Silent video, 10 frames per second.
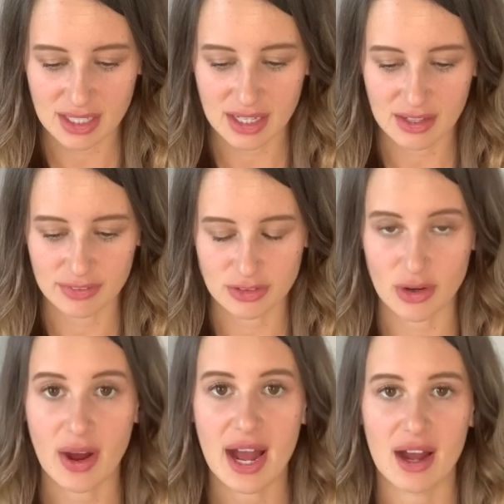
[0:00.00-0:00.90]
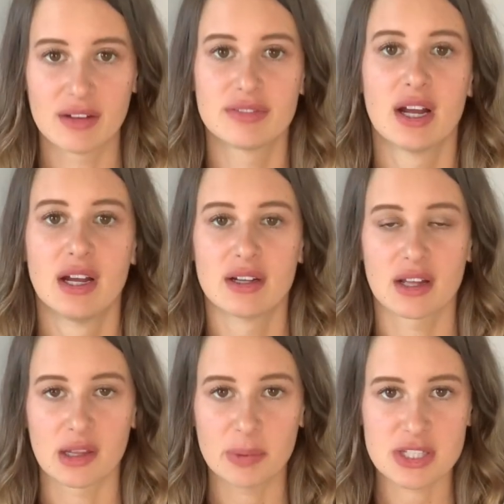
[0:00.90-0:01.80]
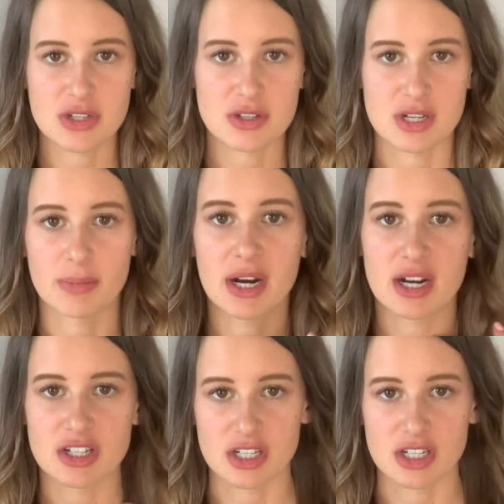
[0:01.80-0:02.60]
If you don't have colored pencils or markers